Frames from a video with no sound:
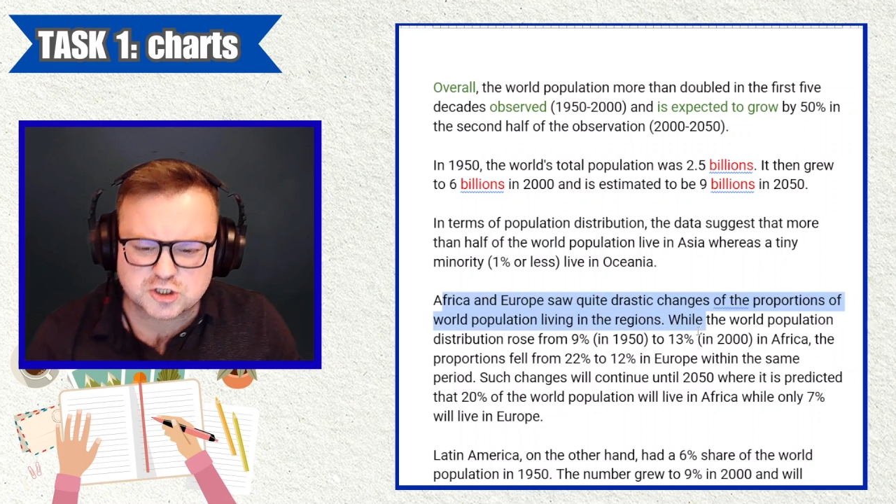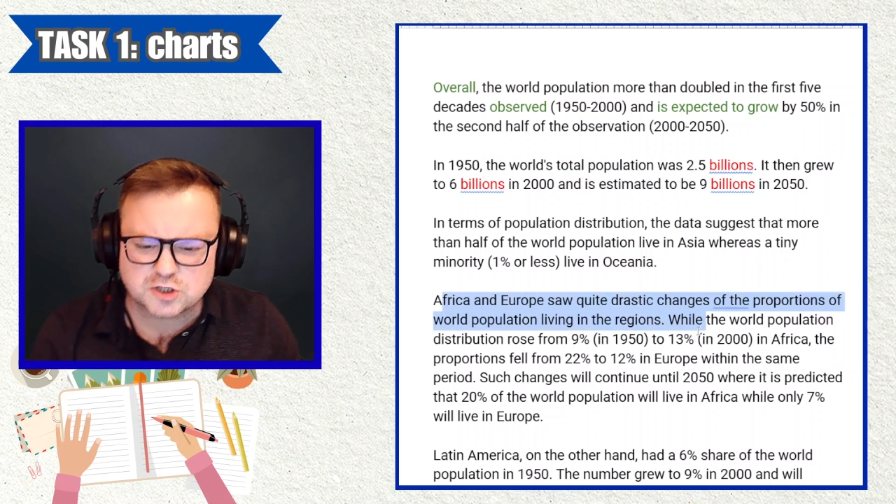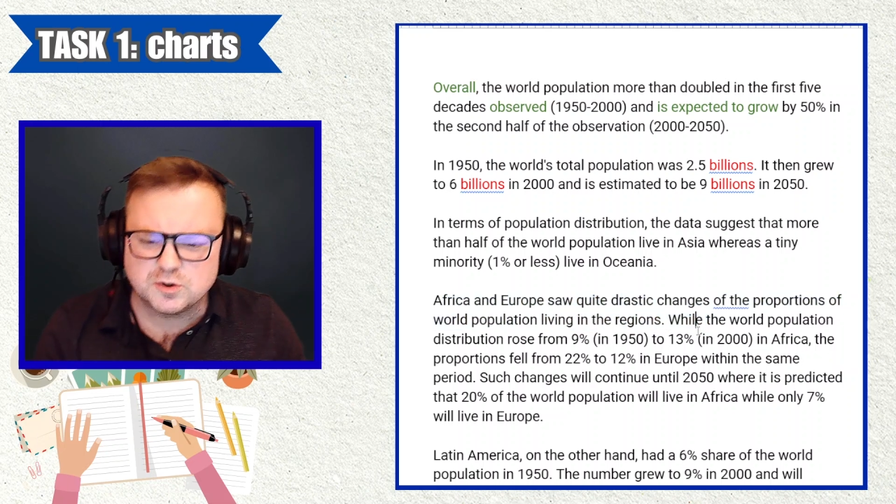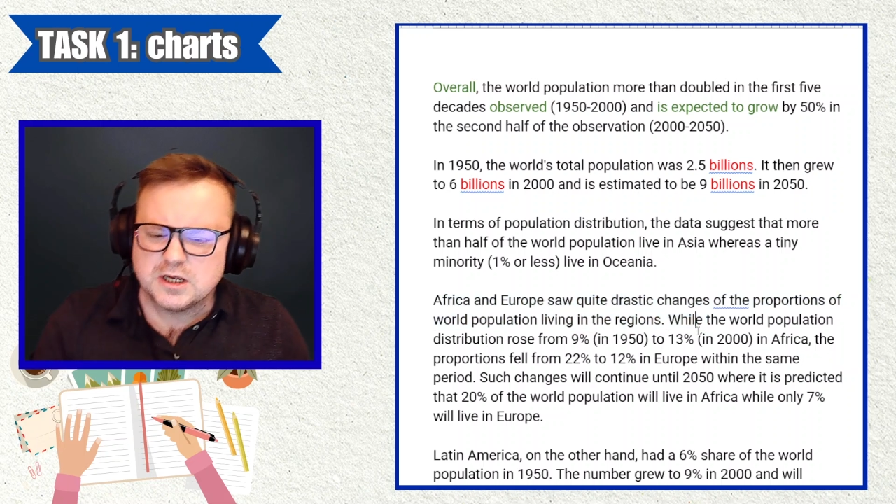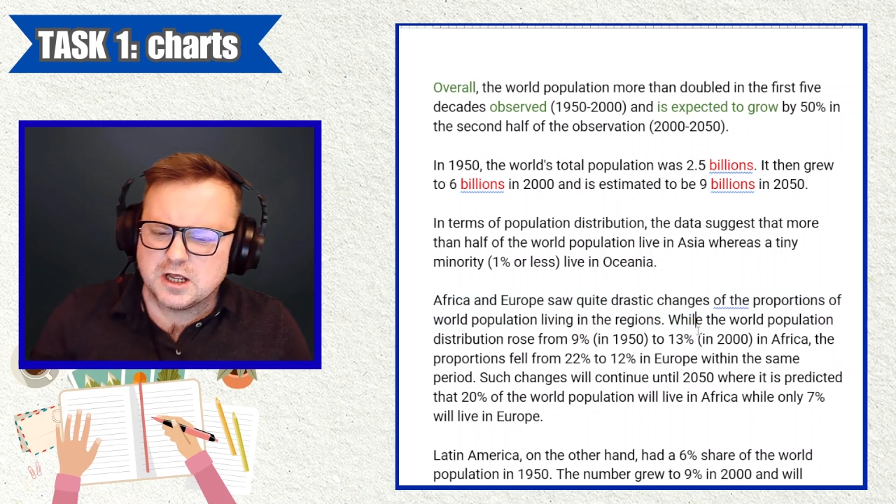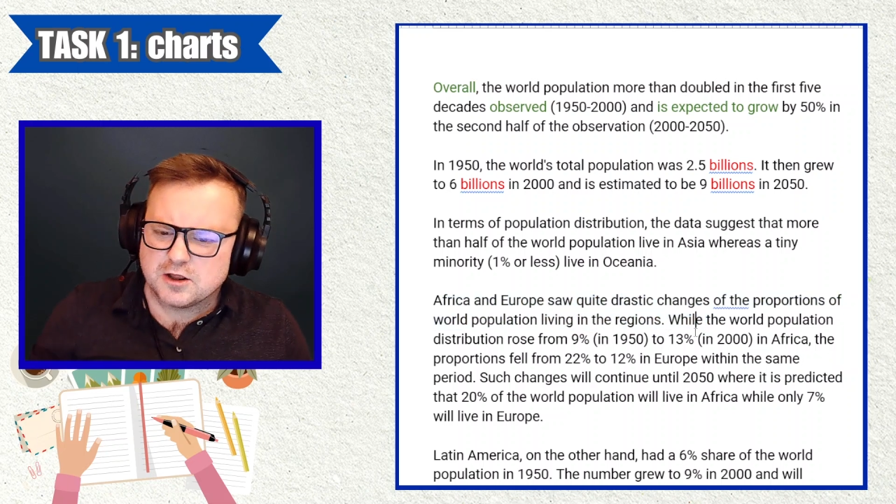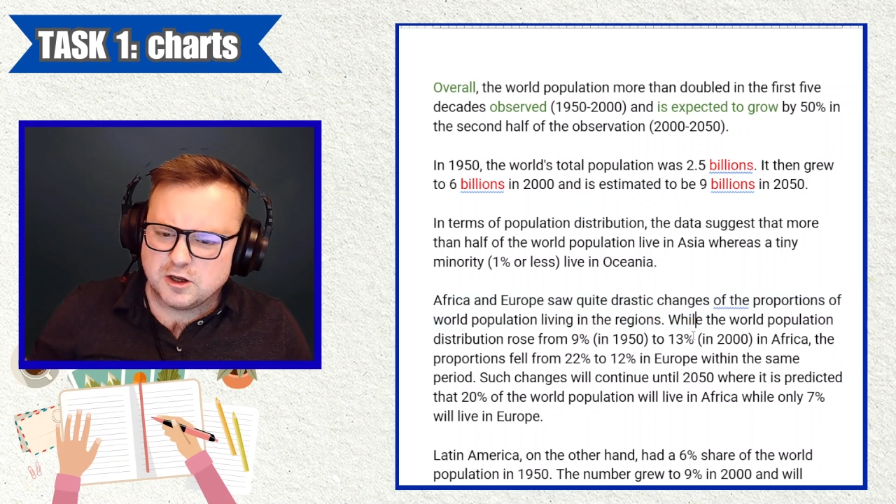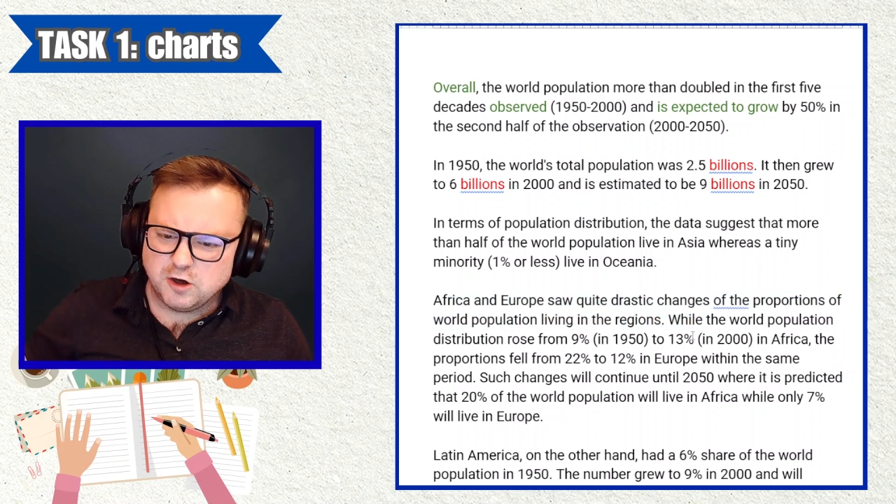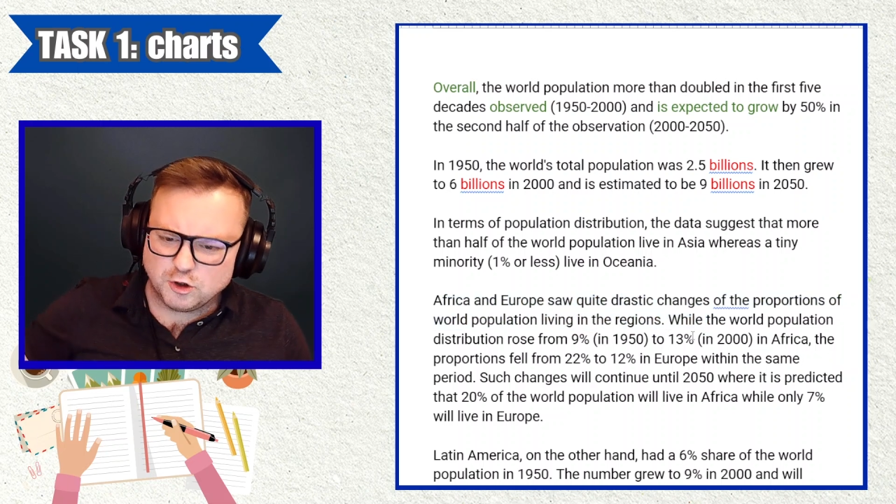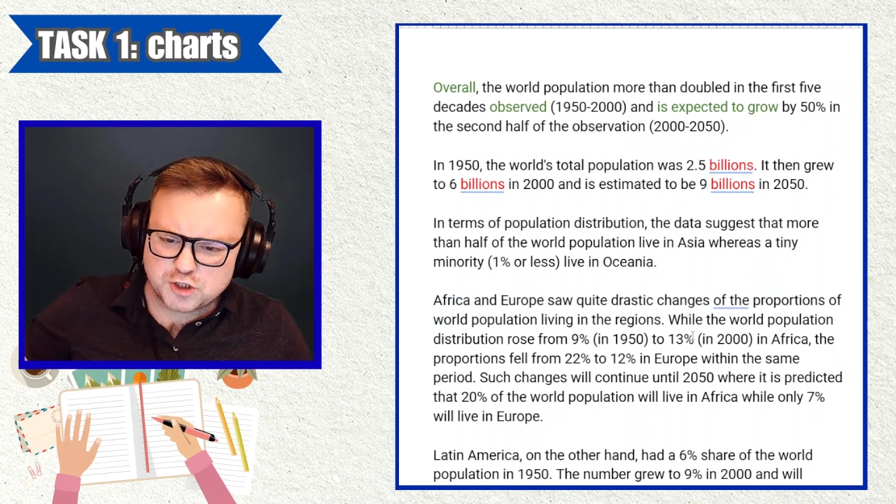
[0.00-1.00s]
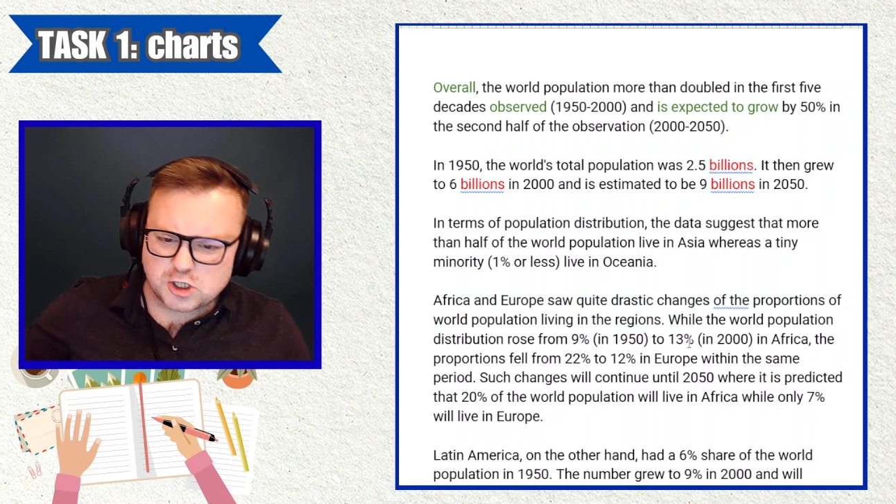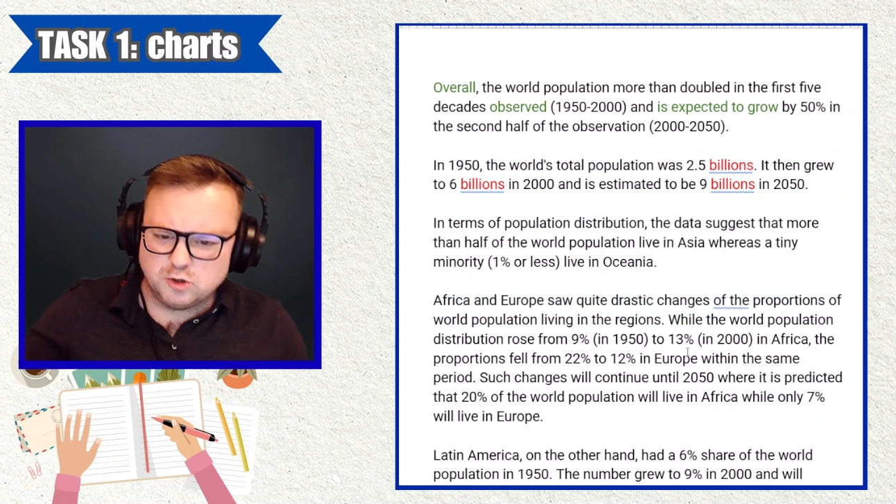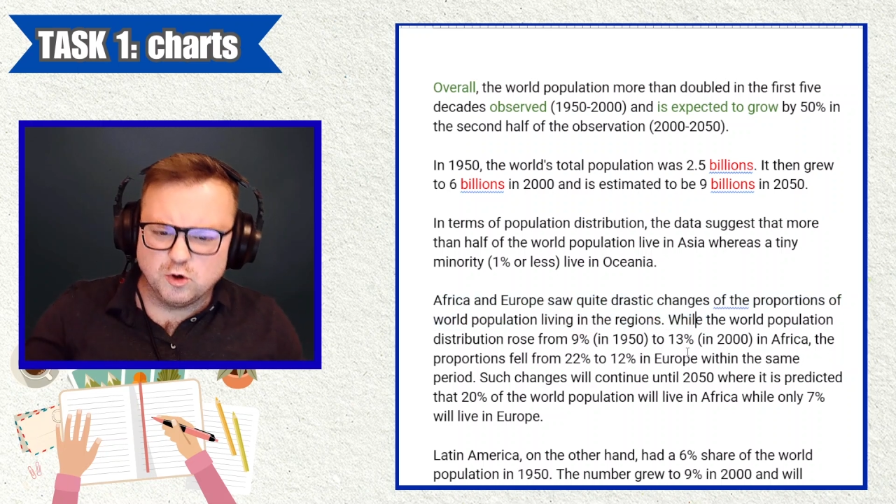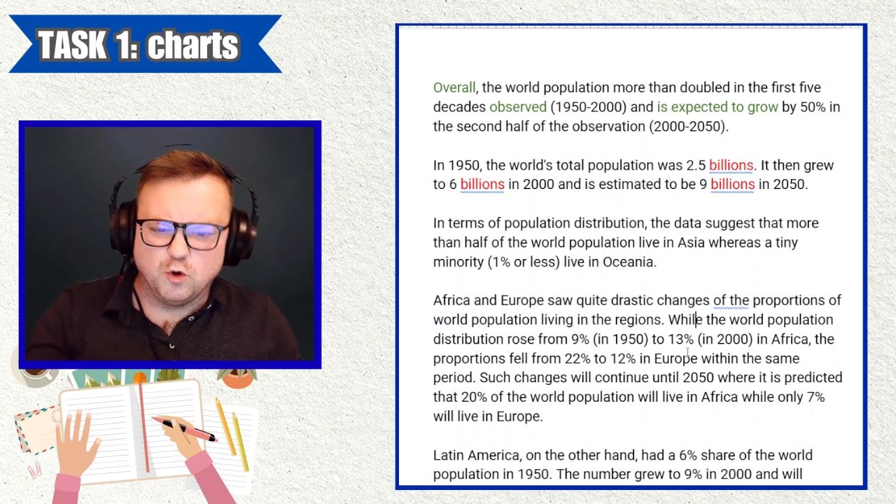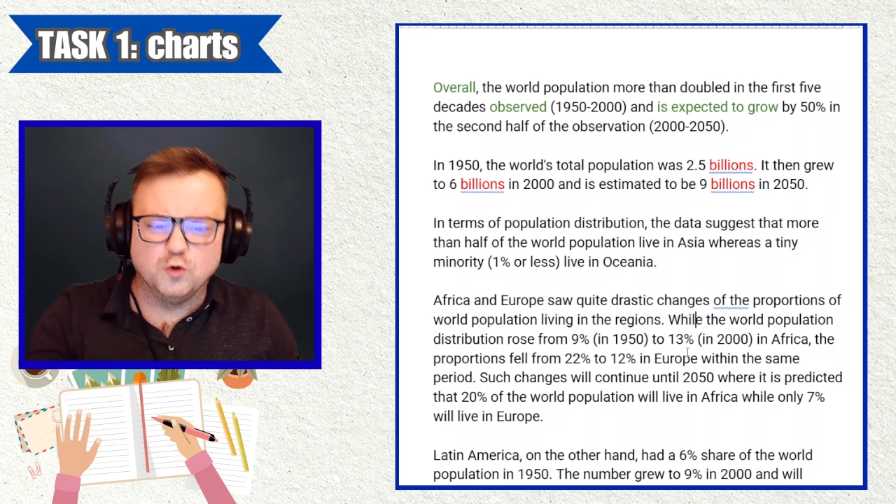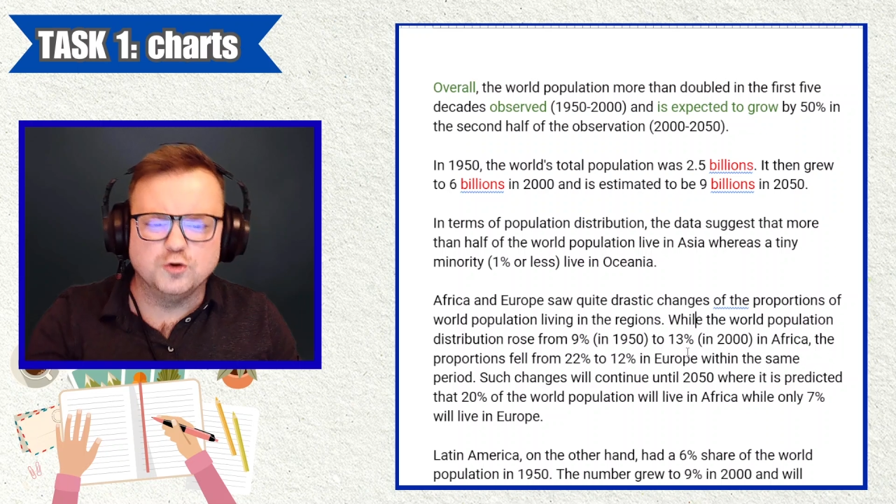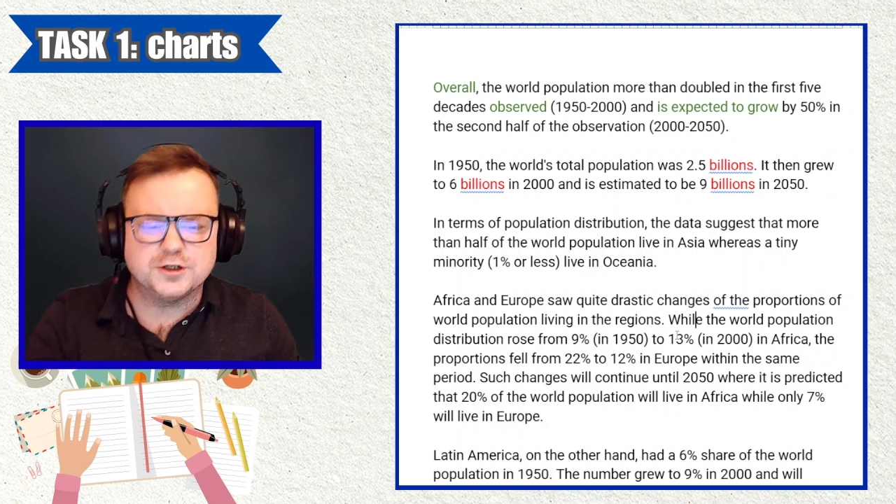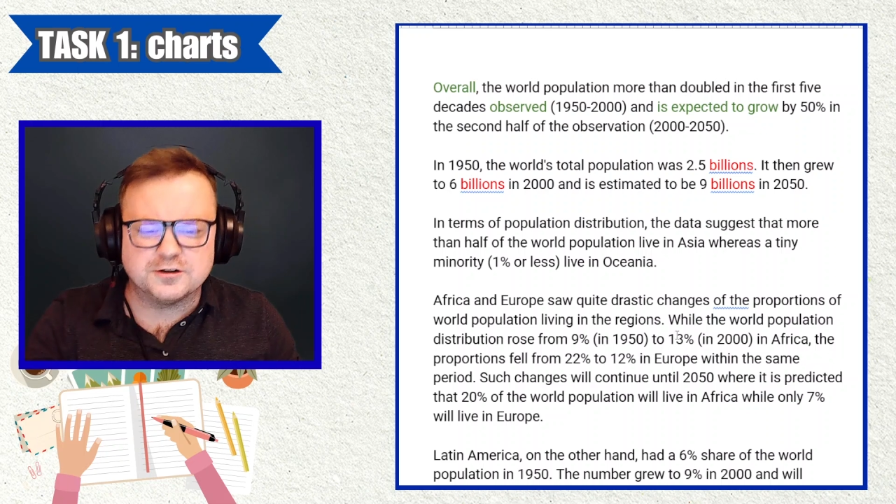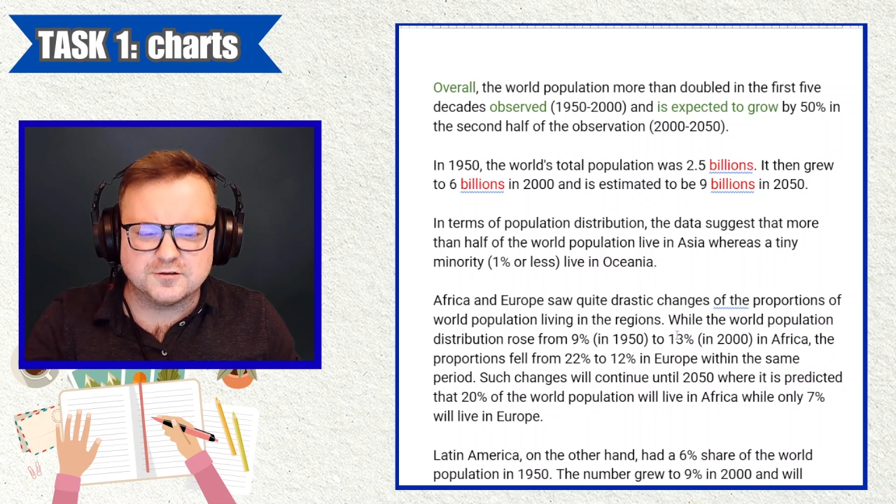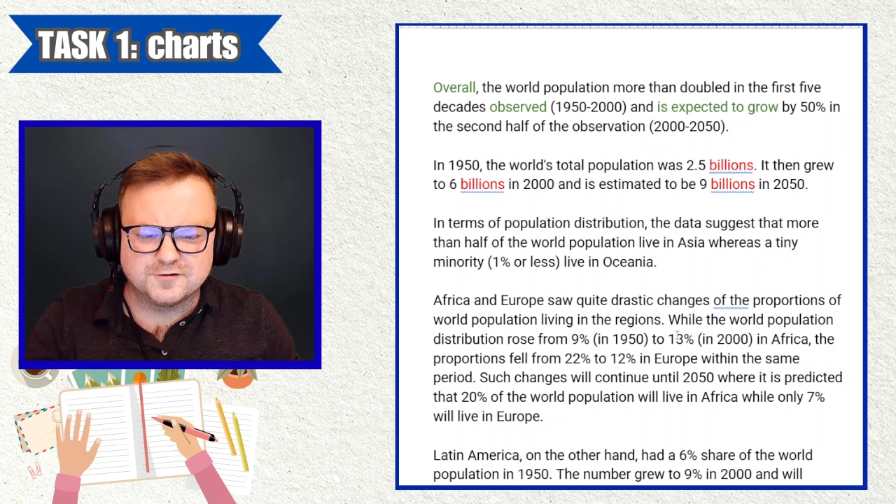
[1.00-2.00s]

So the logical order